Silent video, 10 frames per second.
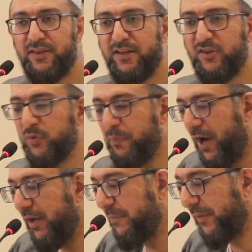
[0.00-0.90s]

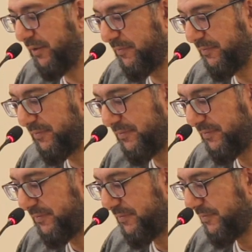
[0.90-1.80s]
inspire me
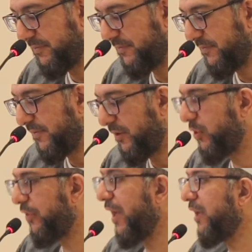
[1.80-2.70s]

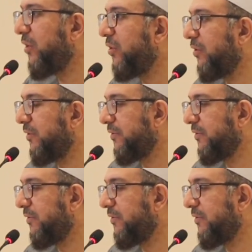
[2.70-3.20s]
to thank you